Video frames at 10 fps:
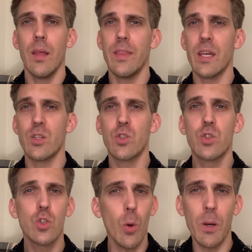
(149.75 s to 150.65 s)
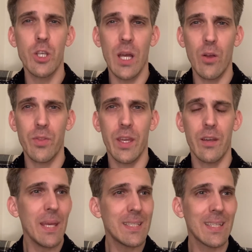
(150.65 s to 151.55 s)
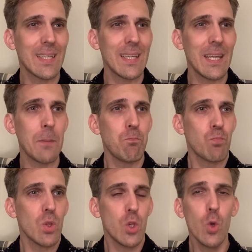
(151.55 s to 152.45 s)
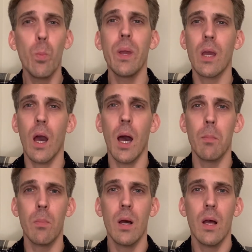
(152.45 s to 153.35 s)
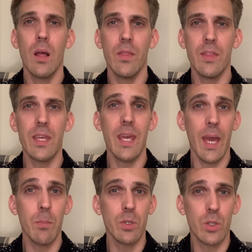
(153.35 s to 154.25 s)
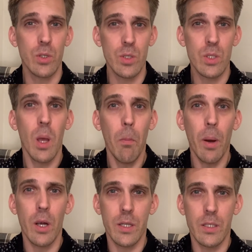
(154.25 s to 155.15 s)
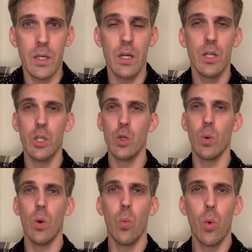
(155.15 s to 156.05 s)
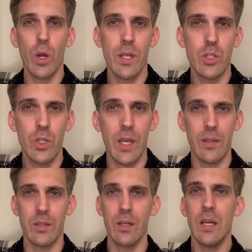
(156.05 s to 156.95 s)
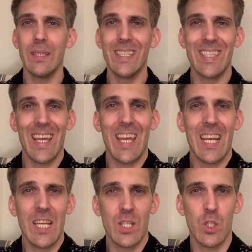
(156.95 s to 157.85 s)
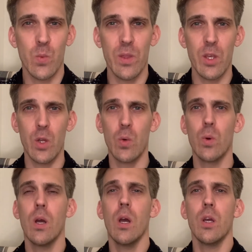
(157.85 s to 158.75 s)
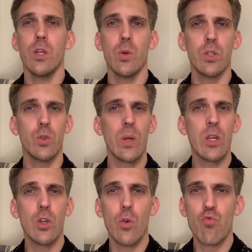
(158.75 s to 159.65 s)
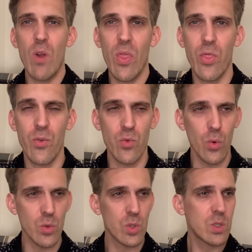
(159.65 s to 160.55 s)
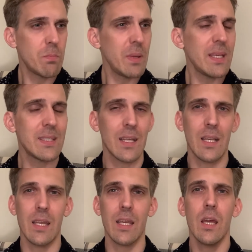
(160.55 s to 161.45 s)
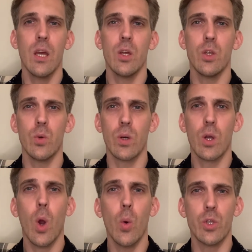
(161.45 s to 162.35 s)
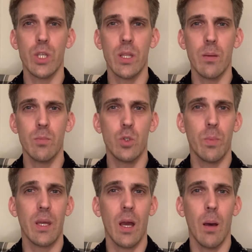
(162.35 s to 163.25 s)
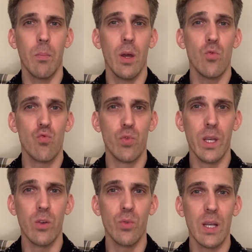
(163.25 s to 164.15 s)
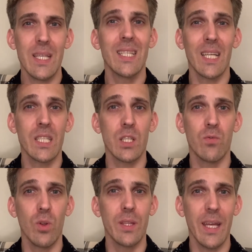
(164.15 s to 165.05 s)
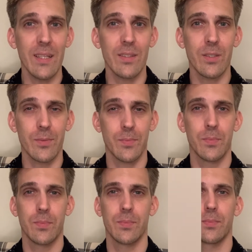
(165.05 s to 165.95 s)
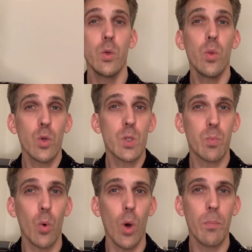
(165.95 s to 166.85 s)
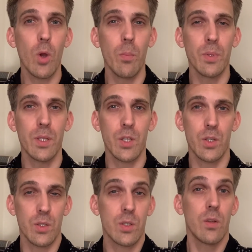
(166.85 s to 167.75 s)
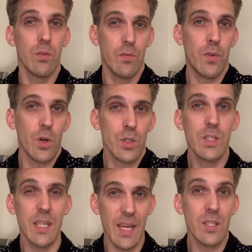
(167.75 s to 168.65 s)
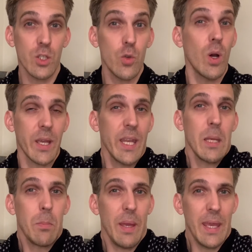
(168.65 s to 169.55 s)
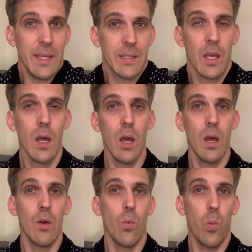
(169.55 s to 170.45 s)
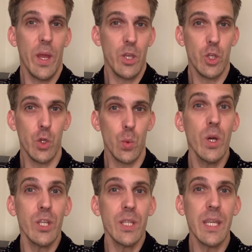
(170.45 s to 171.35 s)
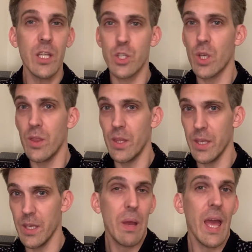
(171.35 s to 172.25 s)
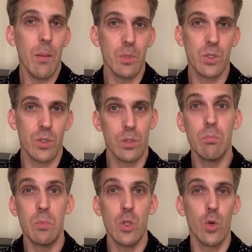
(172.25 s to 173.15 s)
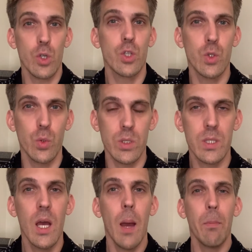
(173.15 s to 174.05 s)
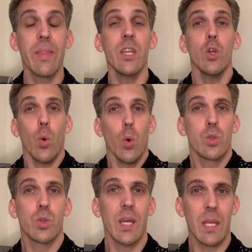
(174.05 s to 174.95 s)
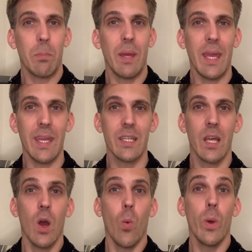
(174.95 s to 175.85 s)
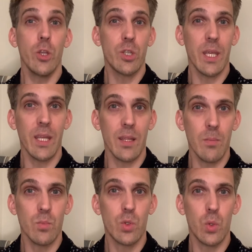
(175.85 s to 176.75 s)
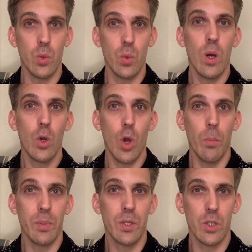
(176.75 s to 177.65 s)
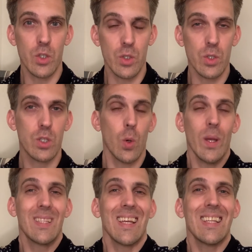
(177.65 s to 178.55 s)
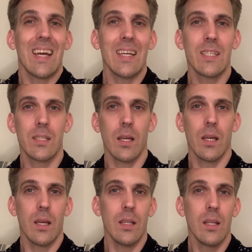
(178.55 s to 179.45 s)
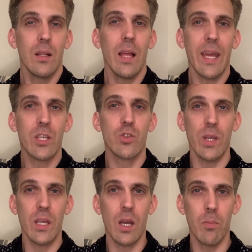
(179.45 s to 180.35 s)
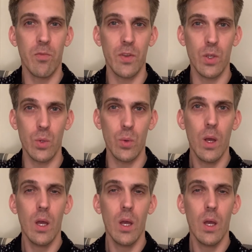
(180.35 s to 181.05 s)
There's so much out there. Basically, you become the amateur's partner. You are working together, they're taking lessons with you, you are doing your run-throughs. Basically, you are coaching them to become a really successful dancer. When you do those pro-am competitions, first, yes, you are getting paid when you teach the amateur, your student, but then you're also getting paid when you take them to competitions. So it's a nice little extra income for you